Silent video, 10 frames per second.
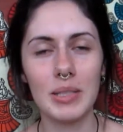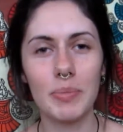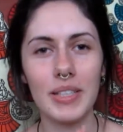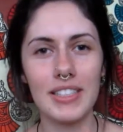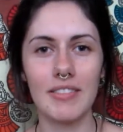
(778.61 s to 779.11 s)

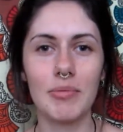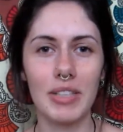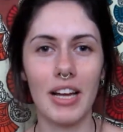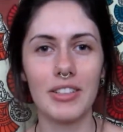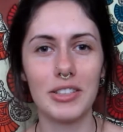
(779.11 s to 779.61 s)
please leave them
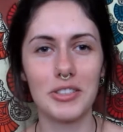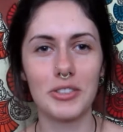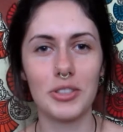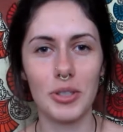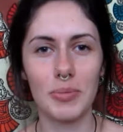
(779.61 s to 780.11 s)
down in the
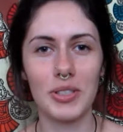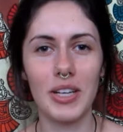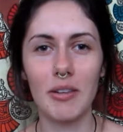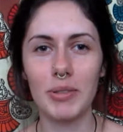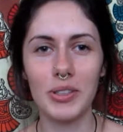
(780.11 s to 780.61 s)
description
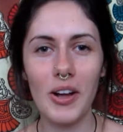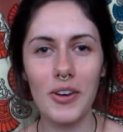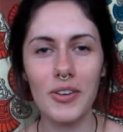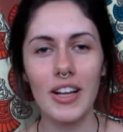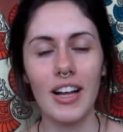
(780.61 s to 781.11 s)
down
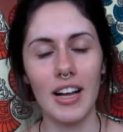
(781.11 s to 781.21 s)
below.